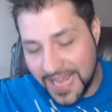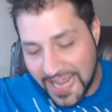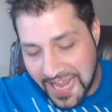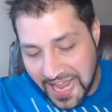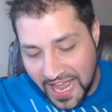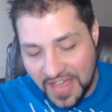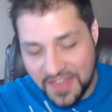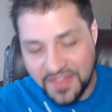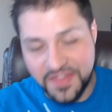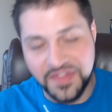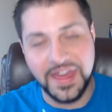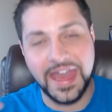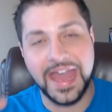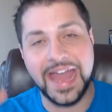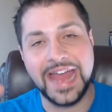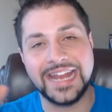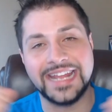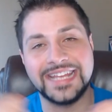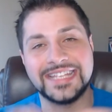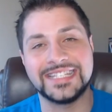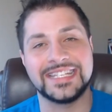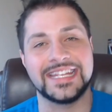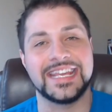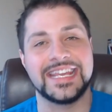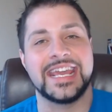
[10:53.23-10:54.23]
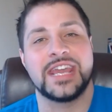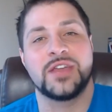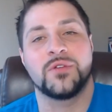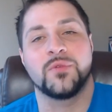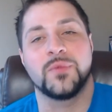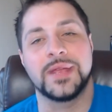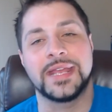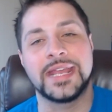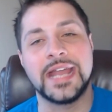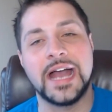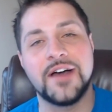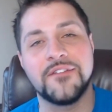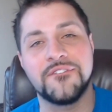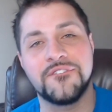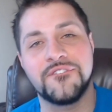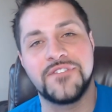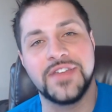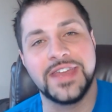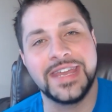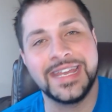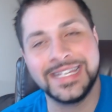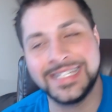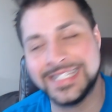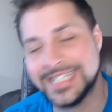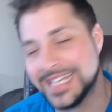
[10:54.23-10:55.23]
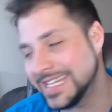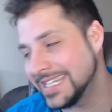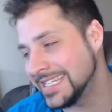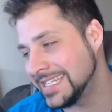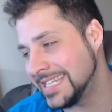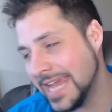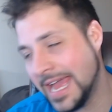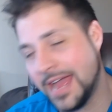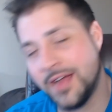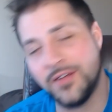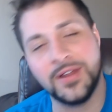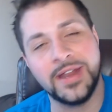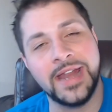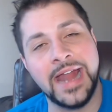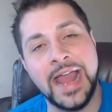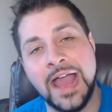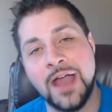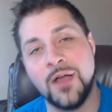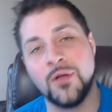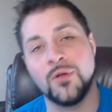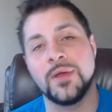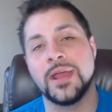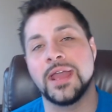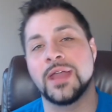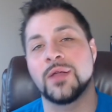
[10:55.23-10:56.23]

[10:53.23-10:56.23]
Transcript: and that is it. We got Fizz down and out,